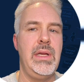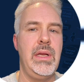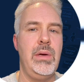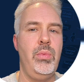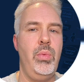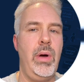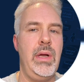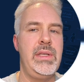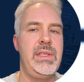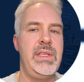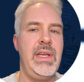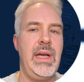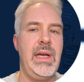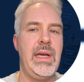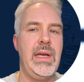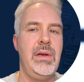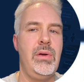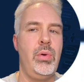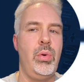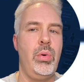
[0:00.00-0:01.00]
in 1
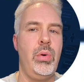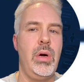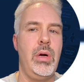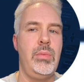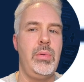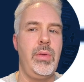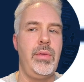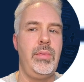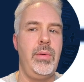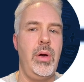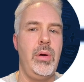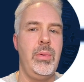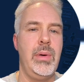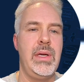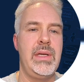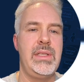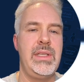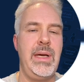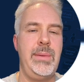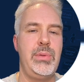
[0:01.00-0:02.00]
second or it will throw an
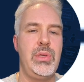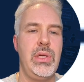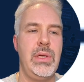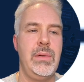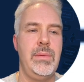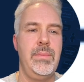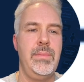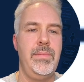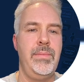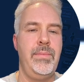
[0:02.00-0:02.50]
exception.